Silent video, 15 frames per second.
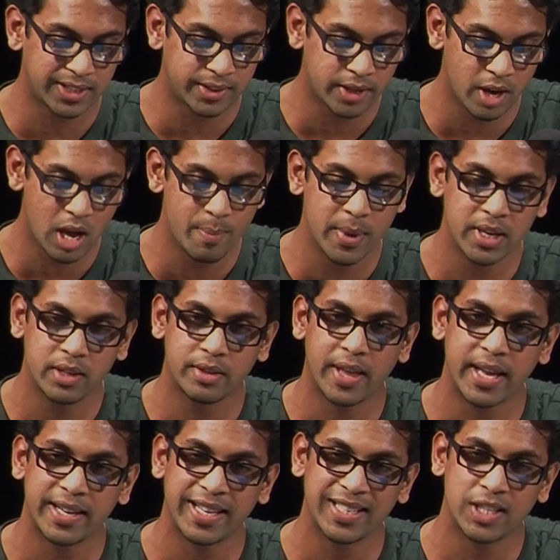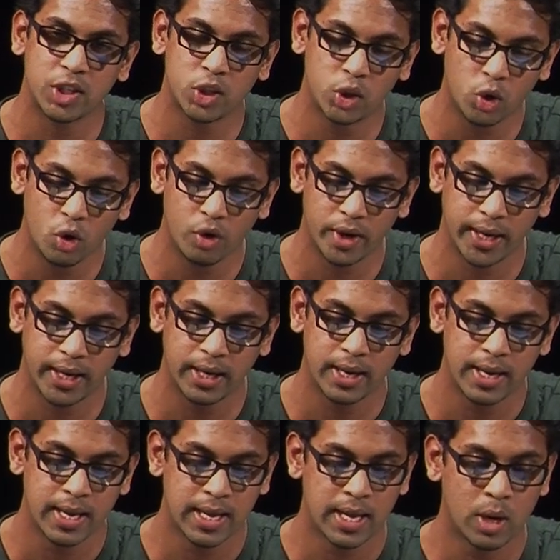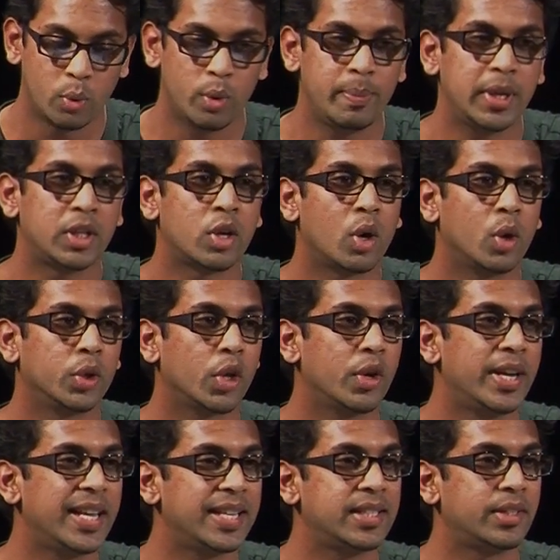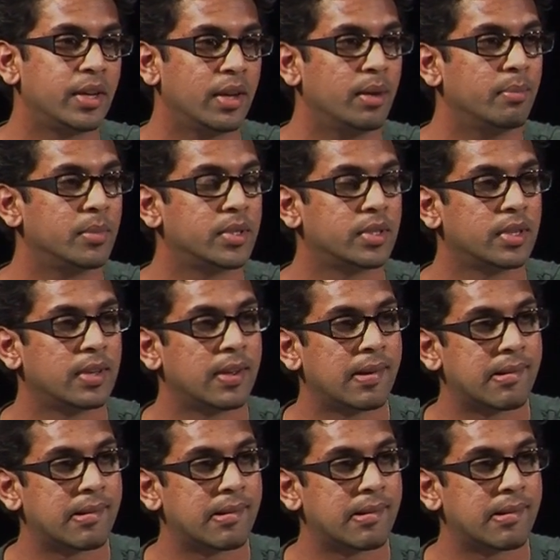determined that his story would be told on his terms.